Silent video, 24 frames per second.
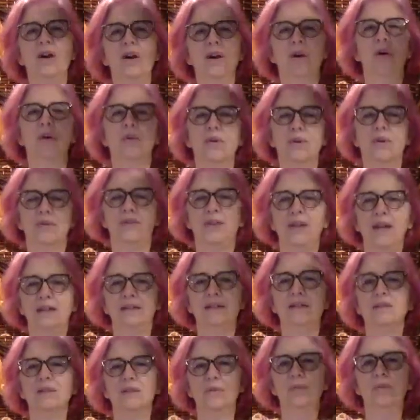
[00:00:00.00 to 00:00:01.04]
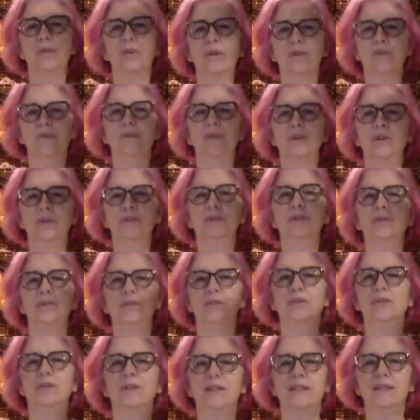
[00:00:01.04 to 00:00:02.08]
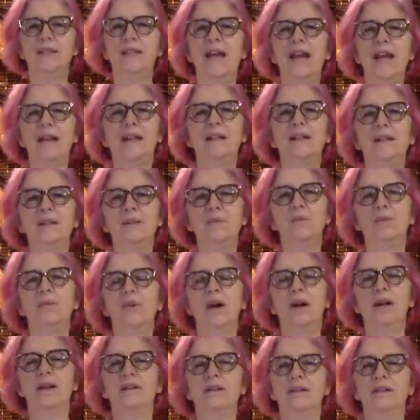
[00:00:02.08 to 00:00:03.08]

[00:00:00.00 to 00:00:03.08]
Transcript: or if that doesn't work for you, you do exactly what